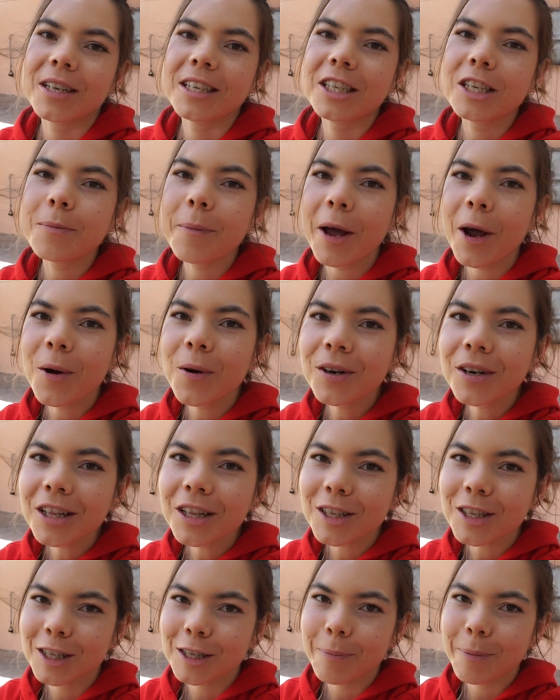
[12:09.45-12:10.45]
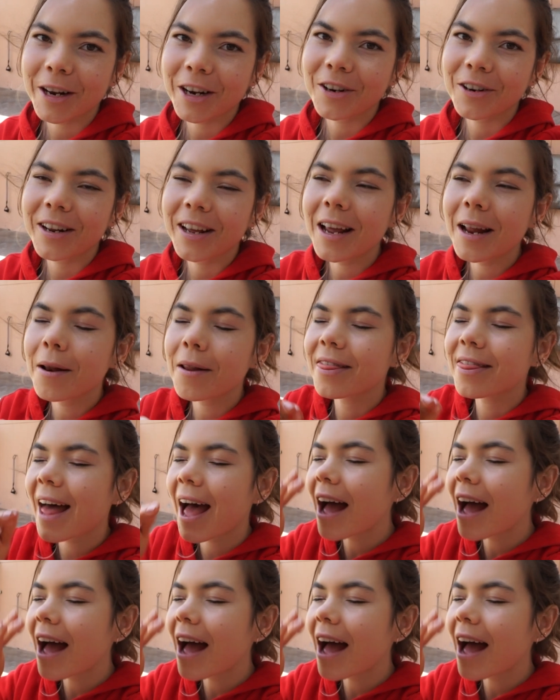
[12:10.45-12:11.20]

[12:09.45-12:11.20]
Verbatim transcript: So I did my own little spin on it.